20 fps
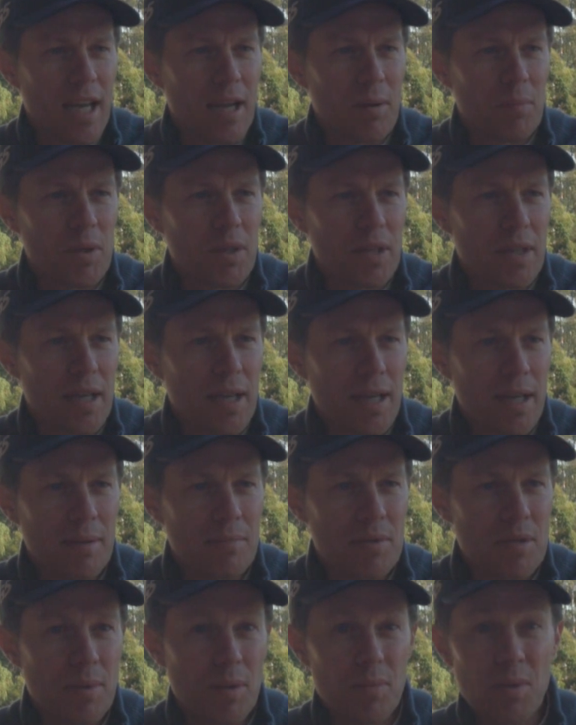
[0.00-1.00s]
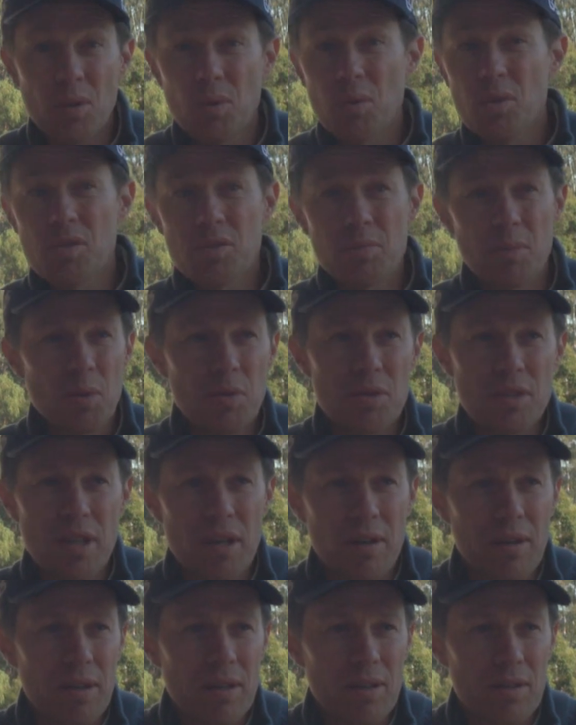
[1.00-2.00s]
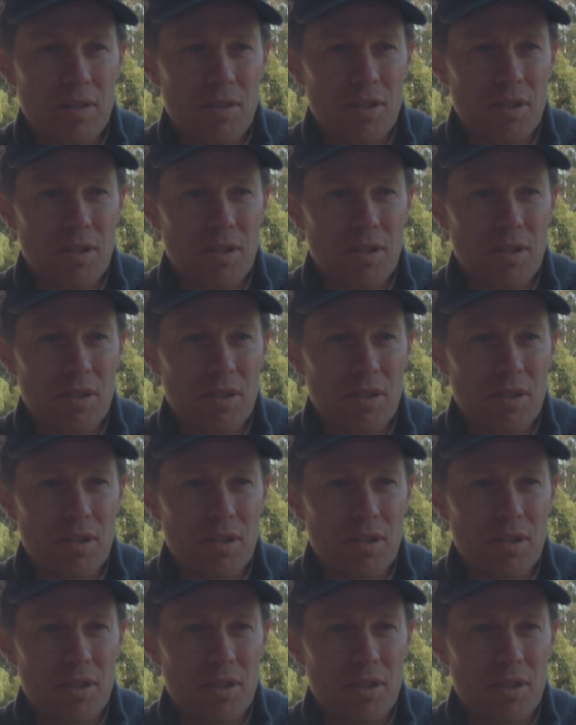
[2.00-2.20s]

and with the games, I mean, with all the sports going on,